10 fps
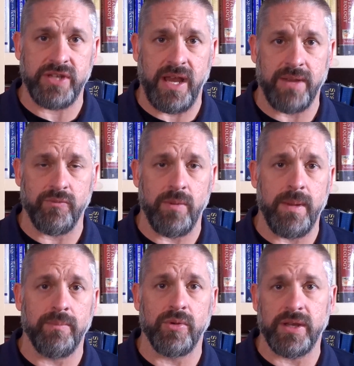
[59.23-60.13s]
time
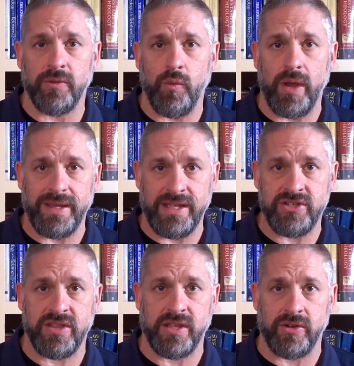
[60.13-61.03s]
remembering what
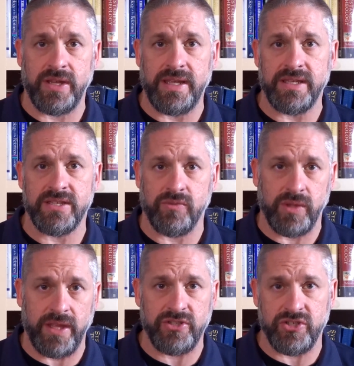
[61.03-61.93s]
each theory is in
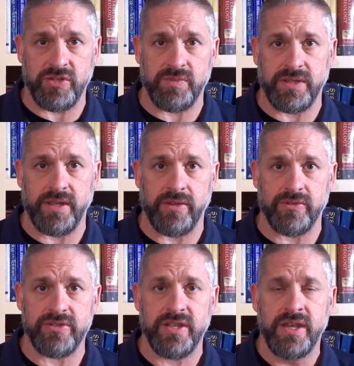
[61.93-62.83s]
relationship to the
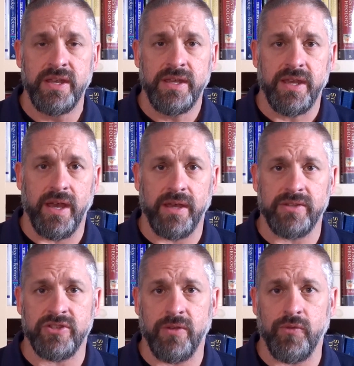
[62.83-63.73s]
others, and so